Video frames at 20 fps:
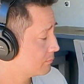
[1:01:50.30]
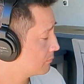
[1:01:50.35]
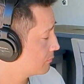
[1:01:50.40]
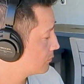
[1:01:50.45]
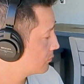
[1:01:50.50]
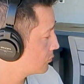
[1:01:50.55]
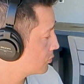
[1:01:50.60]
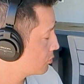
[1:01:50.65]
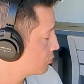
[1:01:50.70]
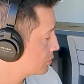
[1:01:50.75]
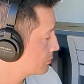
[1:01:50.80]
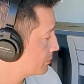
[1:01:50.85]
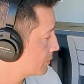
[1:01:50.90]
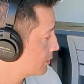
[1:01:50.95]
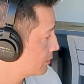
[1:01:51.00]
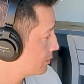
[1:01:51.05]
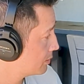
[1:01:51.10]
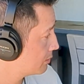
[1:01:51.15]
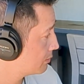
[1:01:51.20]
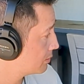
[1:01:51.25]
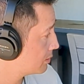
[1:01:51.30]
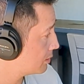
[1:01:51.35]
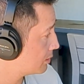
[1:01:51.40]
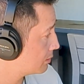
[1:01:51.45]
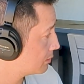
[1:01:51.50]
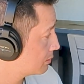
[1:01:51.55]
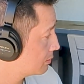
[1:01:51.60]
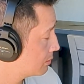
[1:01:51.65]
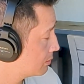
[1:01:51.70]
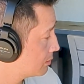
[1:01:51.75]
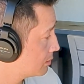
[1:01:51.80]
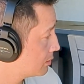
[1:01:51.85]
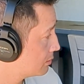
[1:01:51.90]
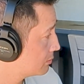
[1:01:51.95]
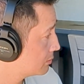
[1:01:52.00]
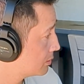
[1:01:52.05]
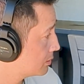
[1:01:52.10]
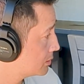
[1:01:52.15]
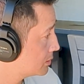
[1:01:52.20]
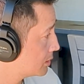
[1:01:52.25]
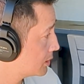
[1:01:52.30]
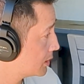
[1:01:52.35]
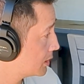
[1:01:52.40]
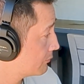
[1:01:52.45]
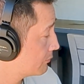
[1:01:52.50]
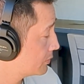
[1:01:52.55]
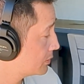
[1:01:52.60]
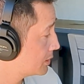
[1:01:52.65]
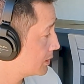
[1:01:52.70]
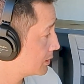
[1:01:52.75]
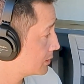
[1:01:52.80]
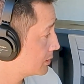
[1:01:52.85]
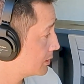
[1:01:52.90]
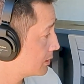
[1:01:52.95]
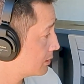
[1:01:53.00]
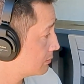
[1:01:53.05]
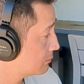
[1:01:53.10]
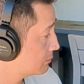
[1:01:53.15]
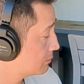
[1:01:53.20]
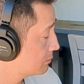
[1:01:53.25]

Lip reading: what was my third thing? I have it decked out.